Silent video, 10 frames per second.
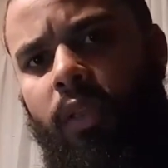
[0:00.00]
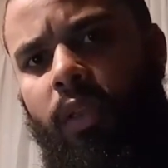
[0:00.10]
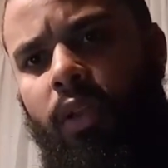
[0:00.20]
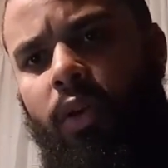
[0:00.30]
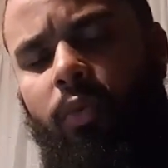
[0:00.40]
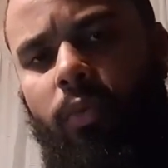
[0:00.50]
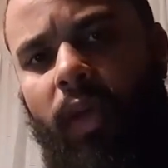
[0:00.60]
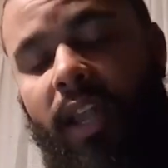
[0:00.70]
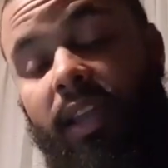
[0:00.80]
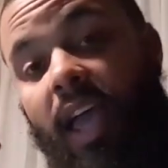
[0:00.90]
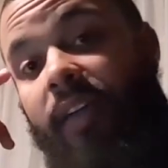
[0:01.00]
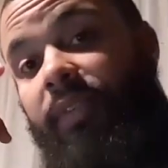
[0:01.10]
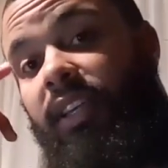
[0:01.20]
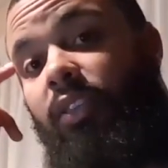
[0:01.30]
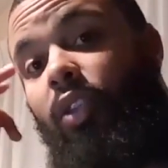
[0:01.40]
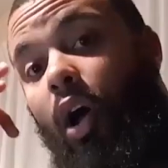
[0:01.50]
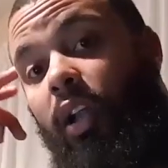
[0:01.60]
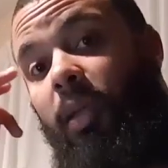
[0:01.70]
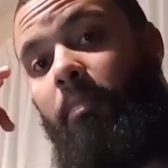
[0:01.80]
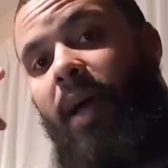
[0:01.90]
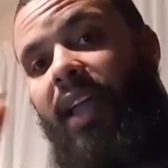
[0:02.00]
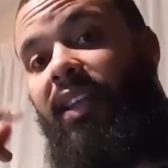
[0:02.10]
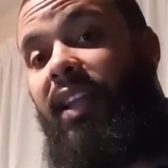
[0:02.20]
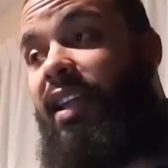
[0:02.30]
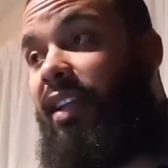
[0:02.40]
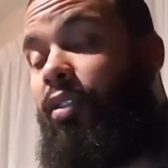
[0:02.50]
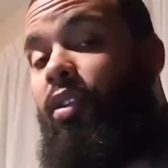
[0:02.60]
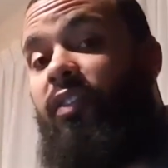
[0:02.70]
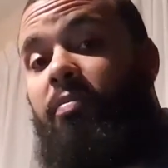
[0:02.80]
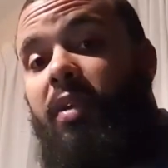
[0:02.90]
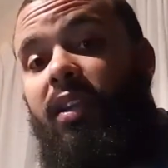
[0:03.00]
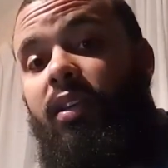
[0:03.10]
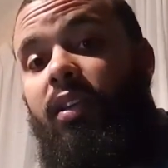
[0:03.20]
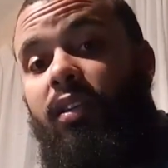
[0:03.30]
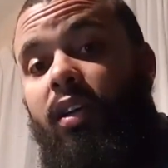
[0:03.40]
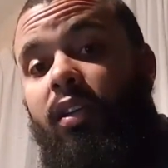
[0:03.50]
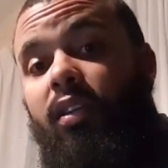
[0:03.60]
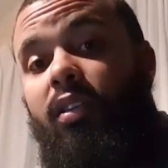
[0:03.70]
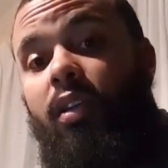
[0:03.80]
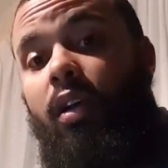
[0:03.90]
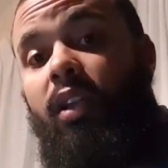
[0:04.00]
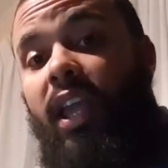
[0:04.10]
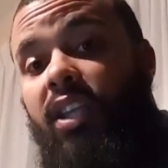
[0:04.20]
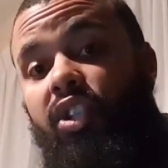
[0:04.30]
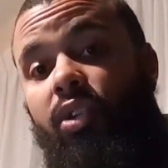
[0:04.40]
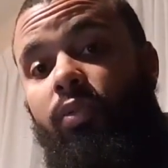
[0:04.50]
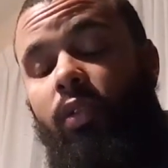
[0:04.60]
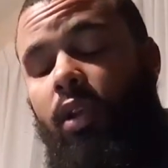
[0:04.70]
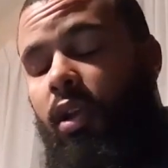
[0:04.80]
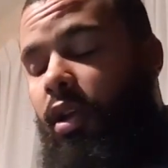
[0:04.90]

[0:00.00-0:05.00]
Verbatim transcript: you know and having the thought in mind that that could have been a, a, a an angel